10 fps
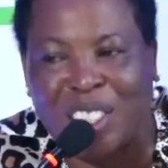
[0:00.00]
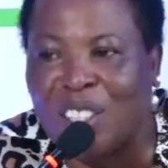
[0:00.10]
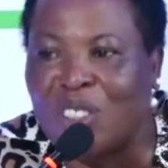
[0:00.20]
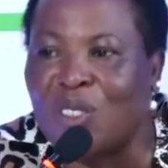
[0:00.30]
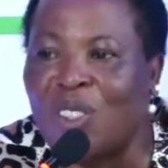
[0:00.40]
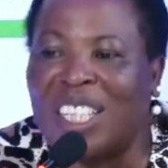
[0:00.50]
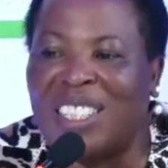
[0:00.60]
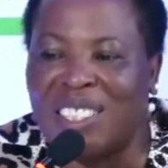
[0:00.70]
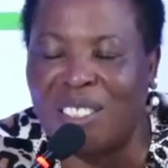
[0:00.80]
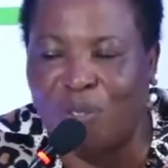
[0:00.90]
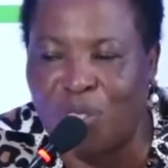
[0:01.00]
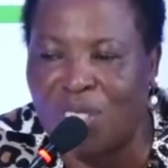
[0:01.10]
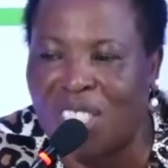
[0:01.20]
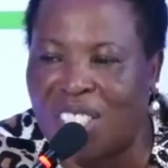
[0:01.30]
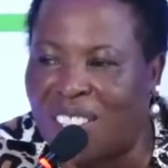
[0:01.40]
so that in
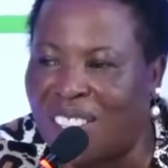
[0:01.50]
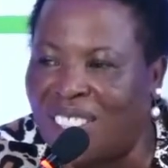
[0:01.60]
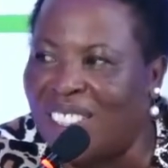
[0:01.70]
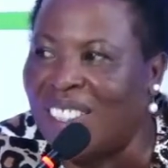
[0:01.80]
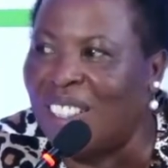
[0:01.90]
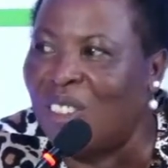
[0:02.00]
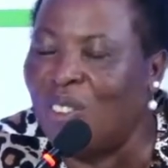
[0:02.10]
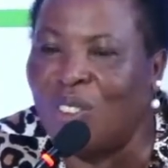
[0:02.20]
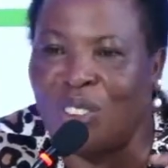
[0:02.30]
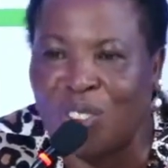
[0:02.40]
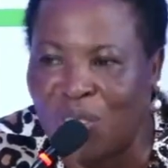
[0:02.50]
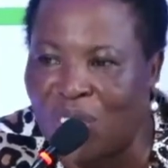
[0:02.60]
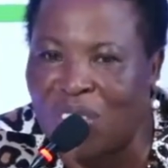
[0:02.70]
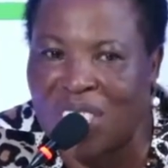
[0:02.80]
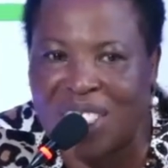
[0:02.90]
future you don't
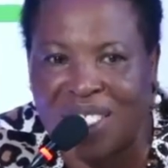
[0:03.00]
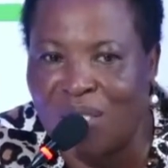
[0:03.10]
regret. And